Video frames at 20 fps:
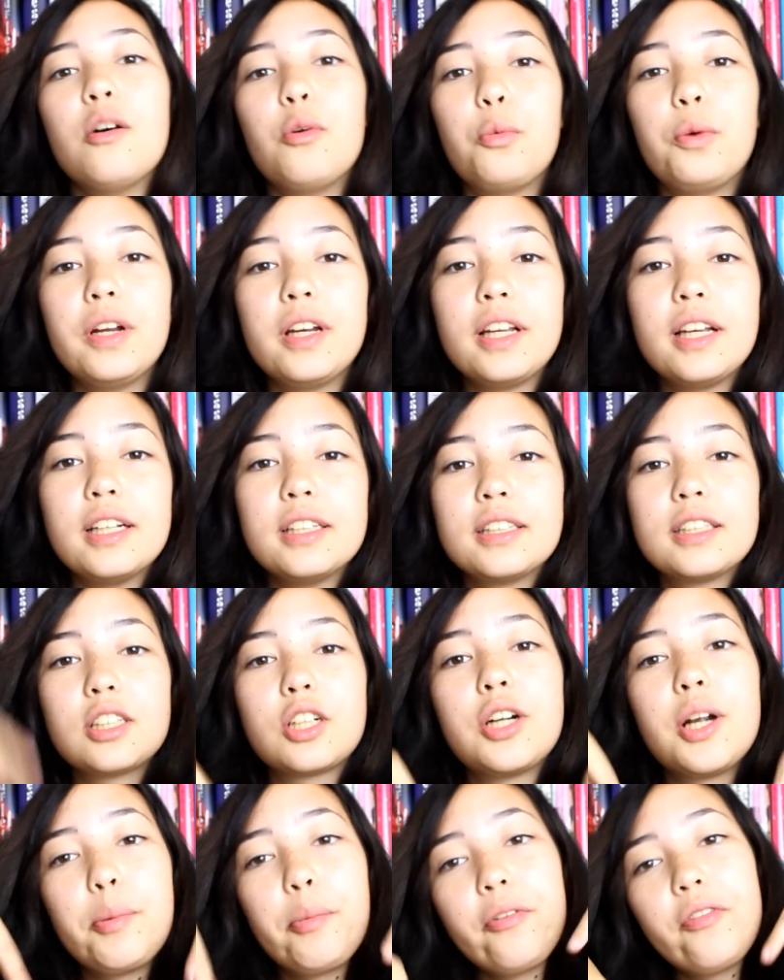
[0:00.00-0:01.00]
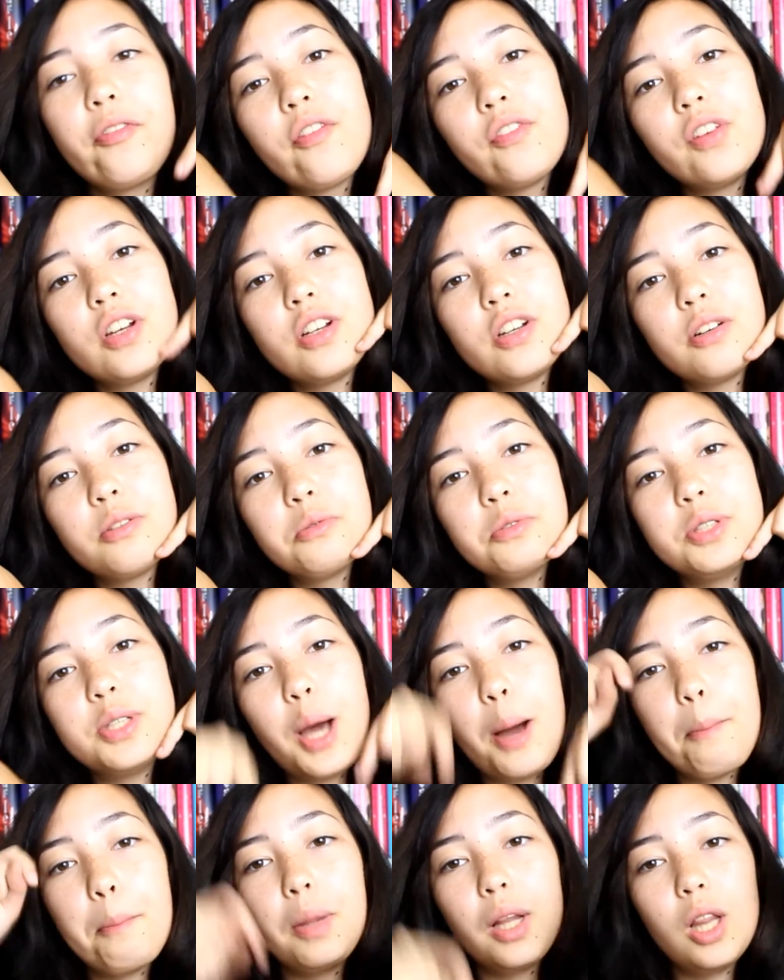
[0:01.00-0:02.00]
Whitney's Cramathon video
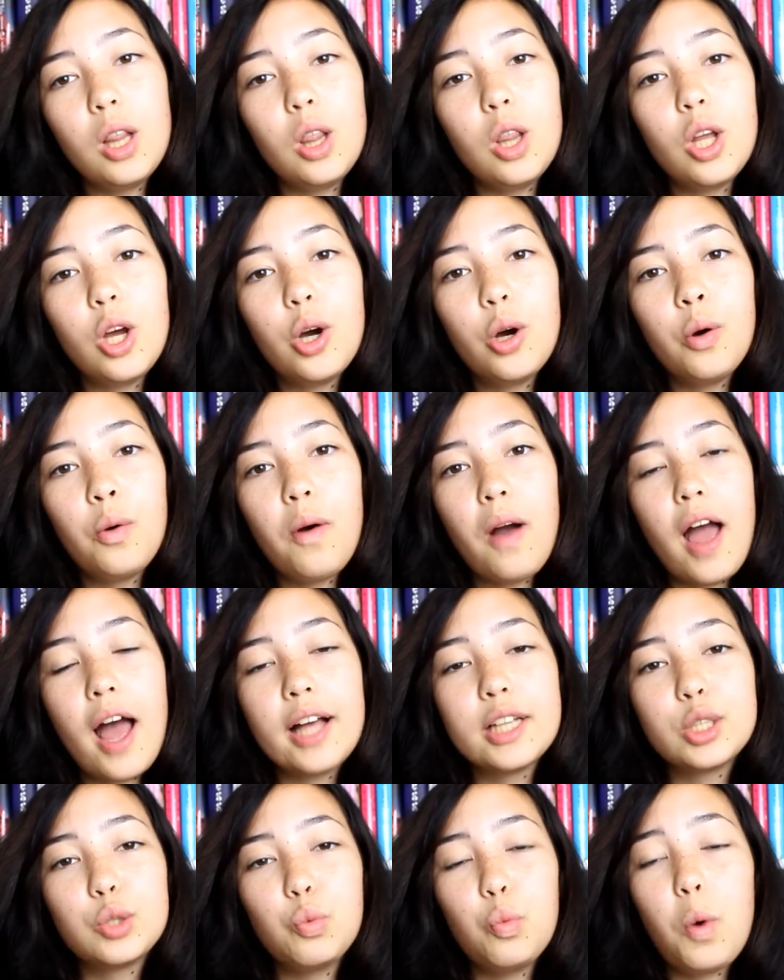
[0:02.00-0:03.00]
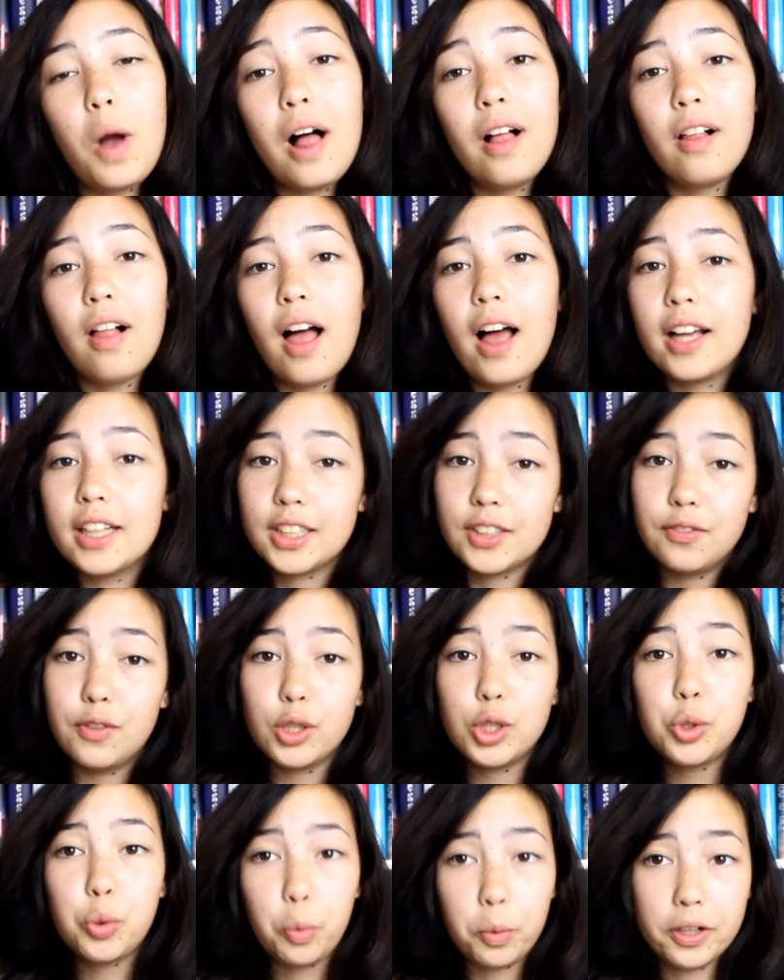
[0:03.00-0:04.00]
down below as well as
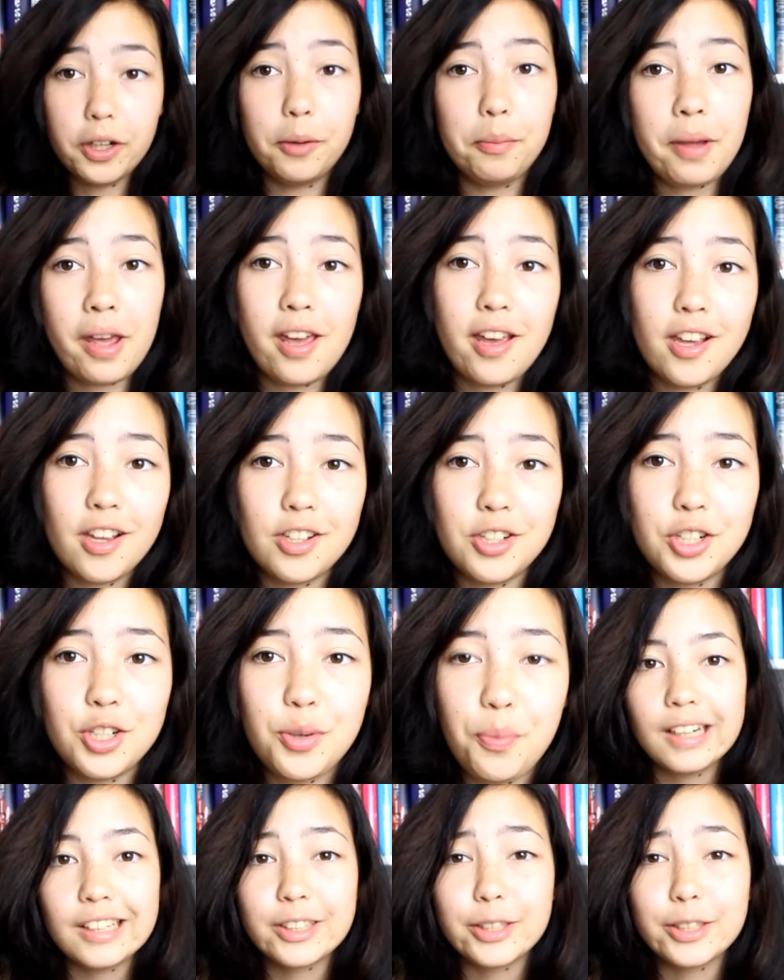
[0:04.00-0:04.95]
the Twitter page.